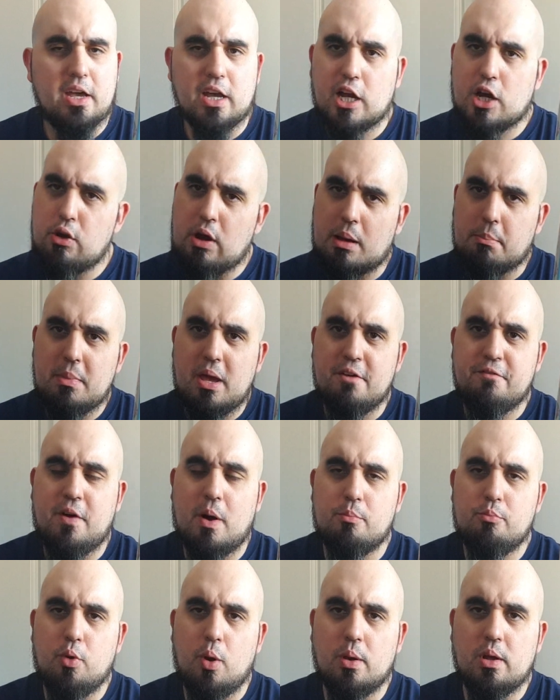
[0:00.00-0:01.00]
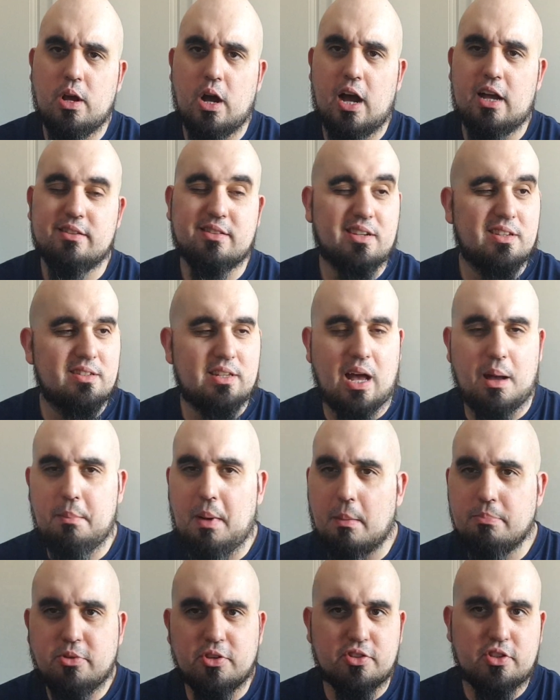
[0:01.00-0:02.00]
Correct me if I'm wrong, guys, because
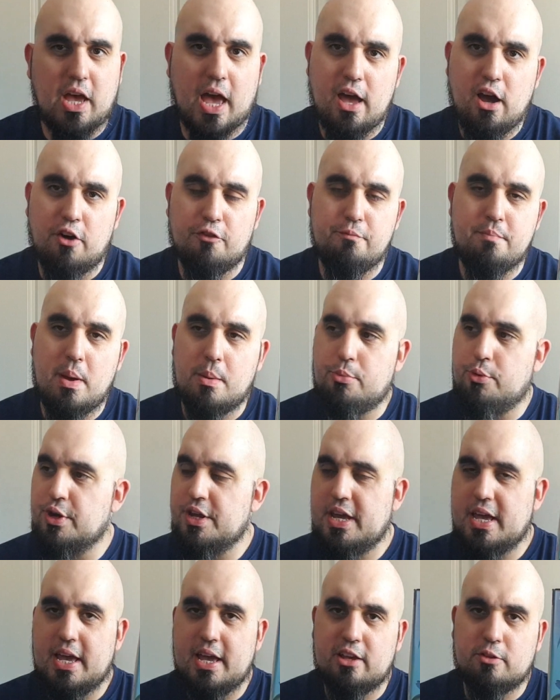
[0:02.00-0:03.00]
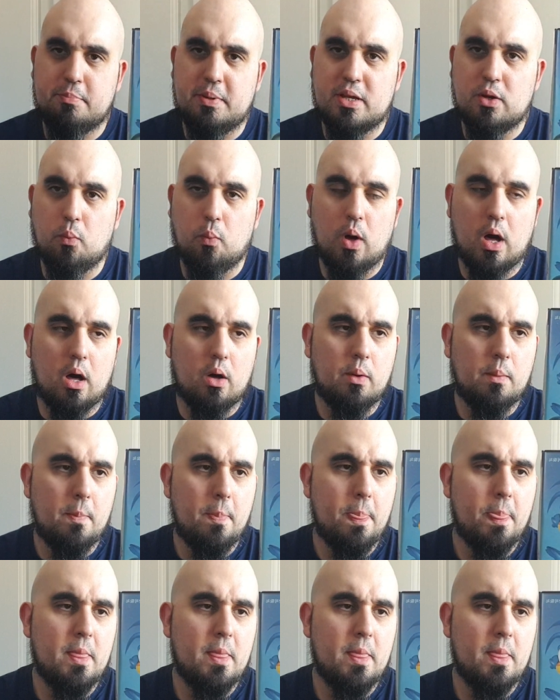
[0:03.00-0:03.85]
I'm just going off memory here. It's been a while.